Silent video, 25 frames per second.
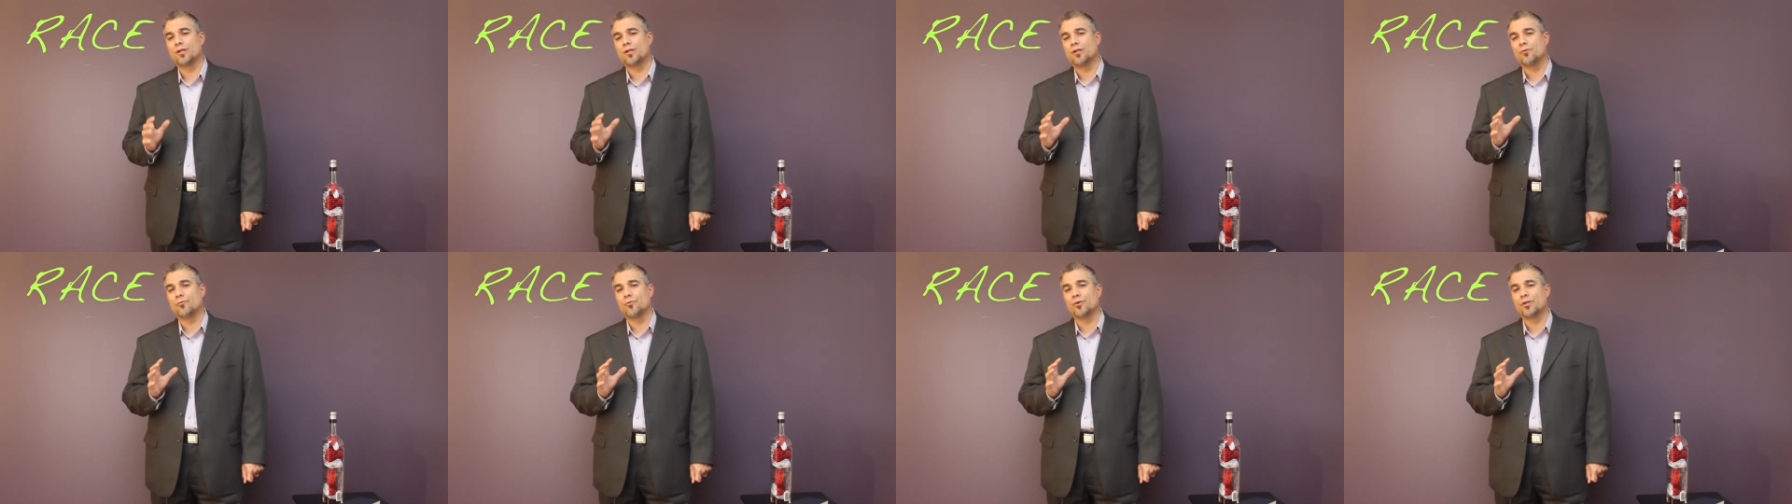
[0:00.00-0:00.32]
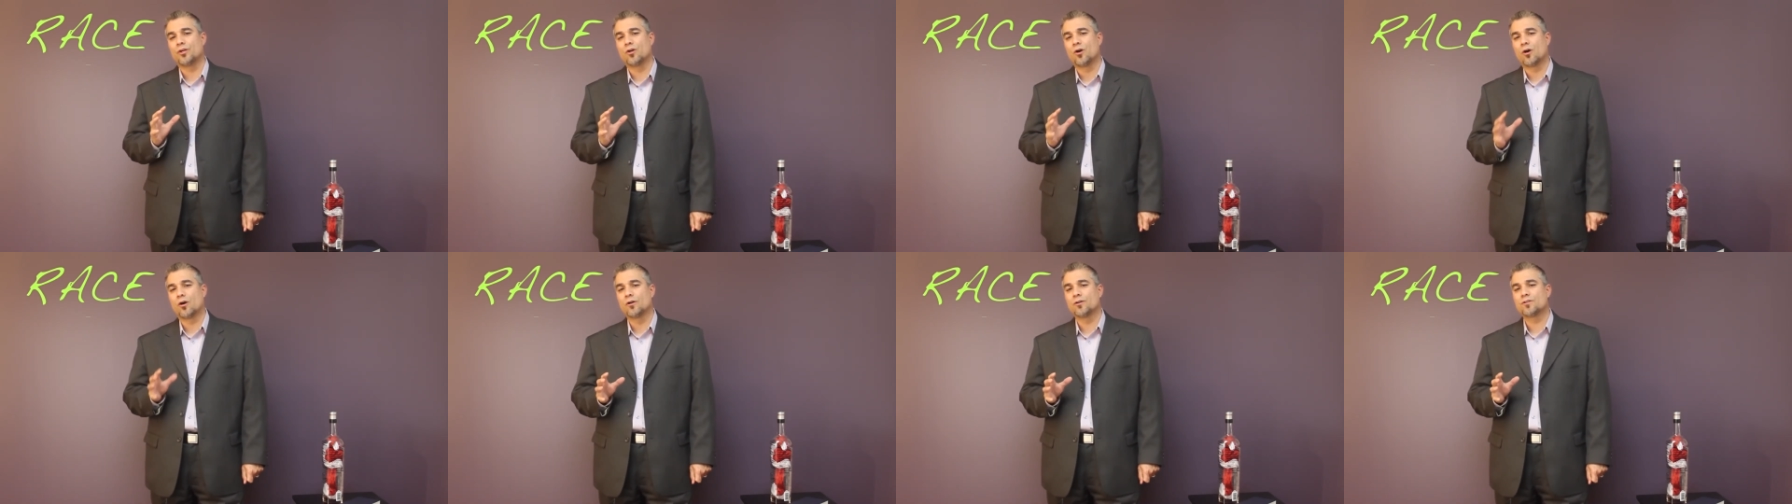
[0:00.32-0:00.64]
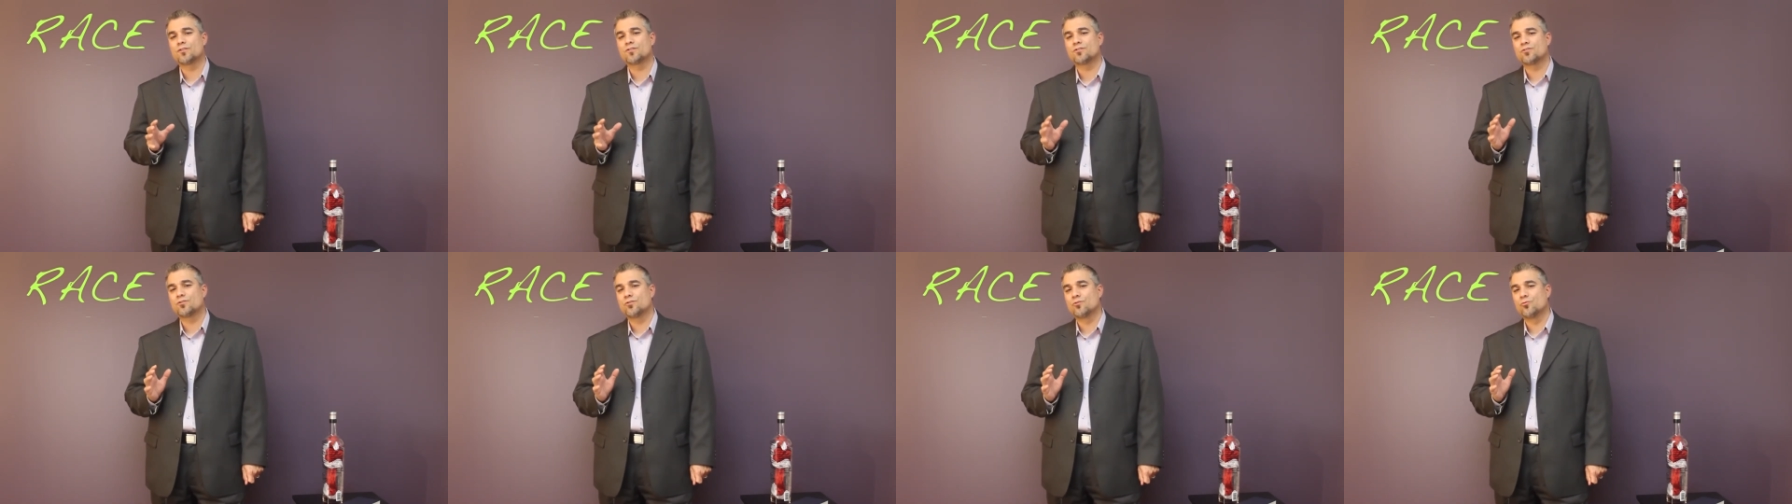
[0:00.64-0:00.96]
in
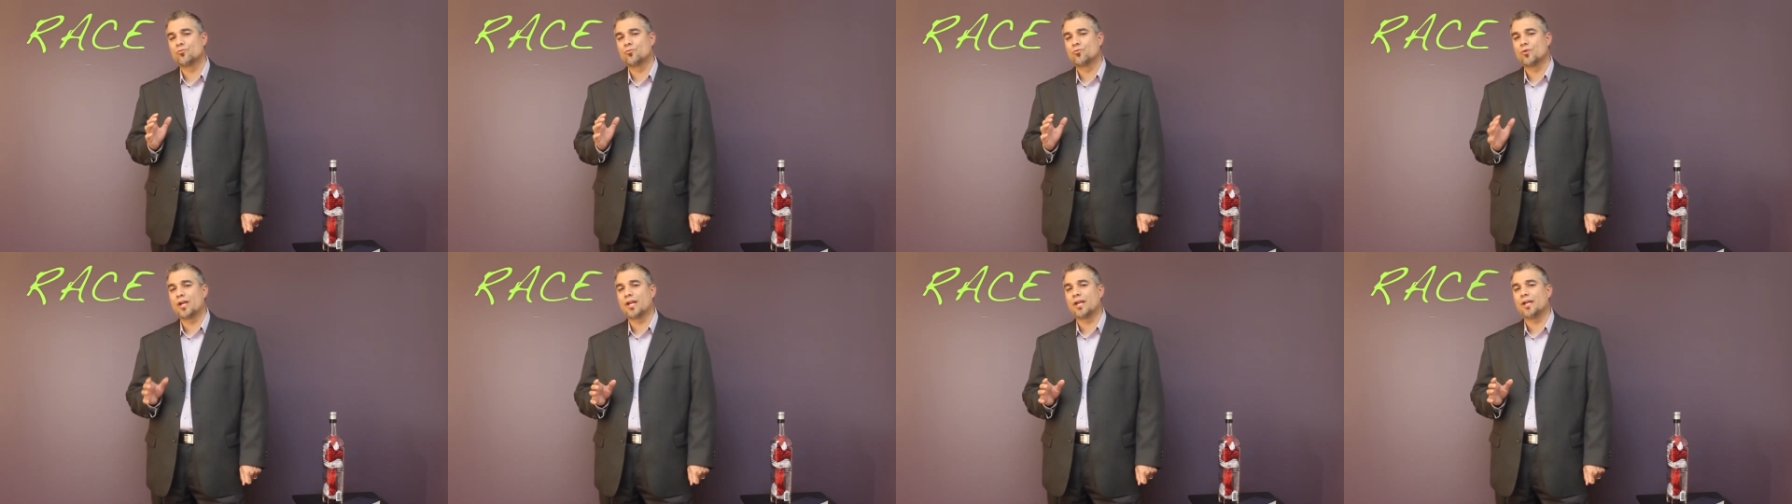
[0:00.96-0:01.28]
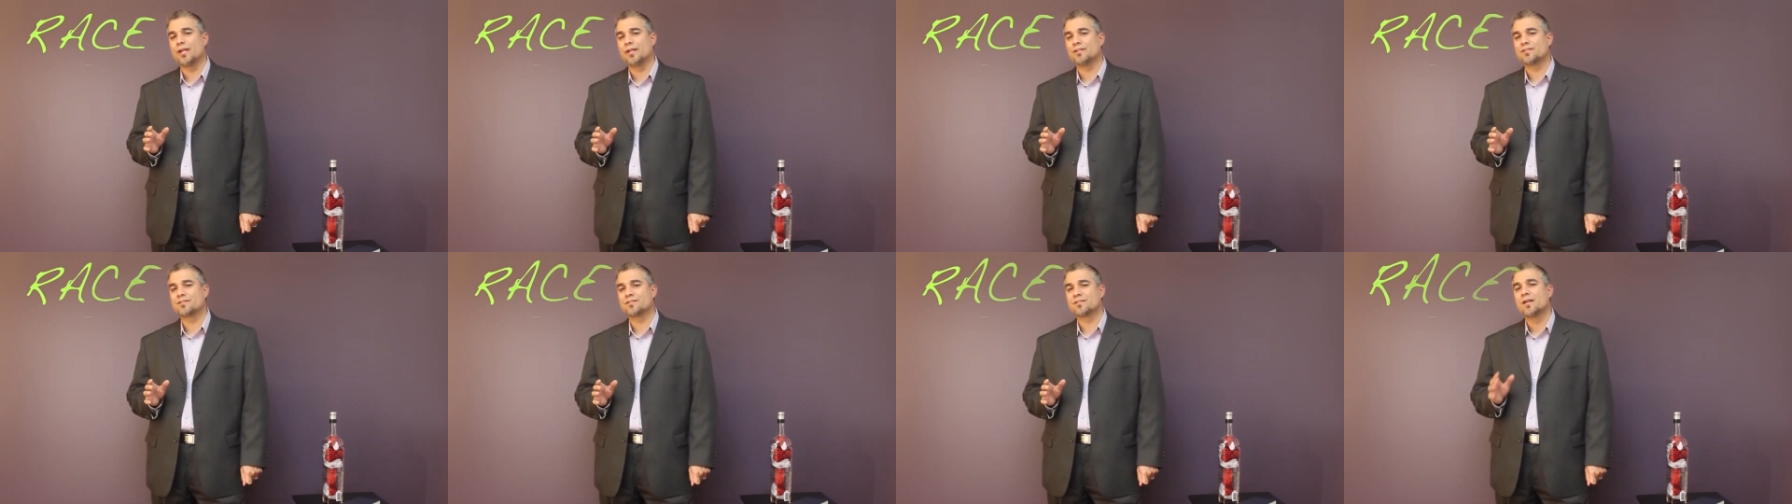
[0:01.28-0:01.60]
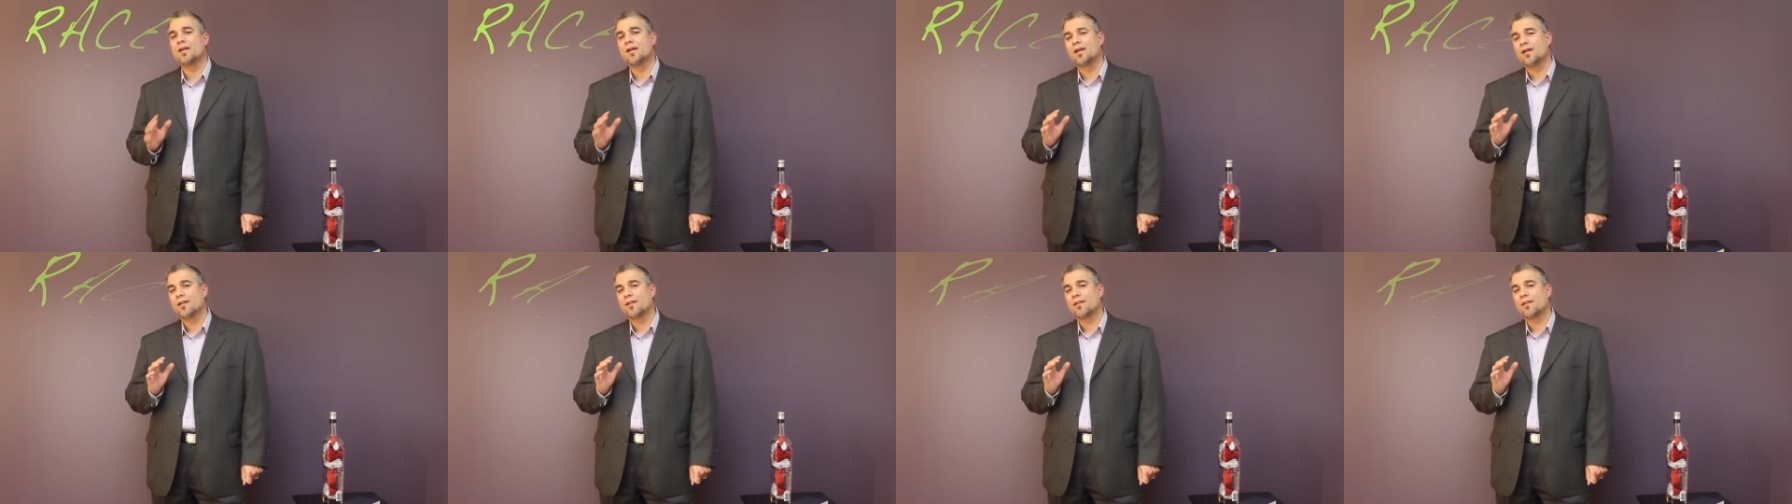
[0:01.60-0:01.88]
regards to race,